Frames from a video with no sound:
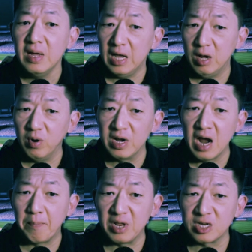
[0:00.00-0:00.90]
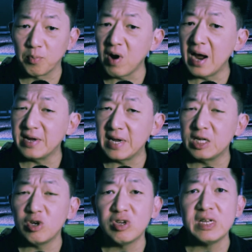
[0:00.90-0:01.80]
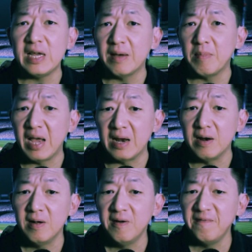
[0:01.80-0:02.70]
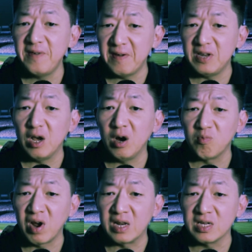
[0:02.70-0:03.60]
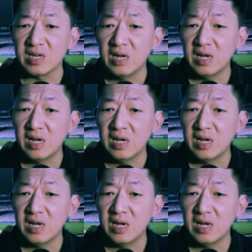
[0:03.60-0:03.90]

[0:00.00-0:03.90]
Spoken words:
It would not be surprising to see him hit 50 home runs,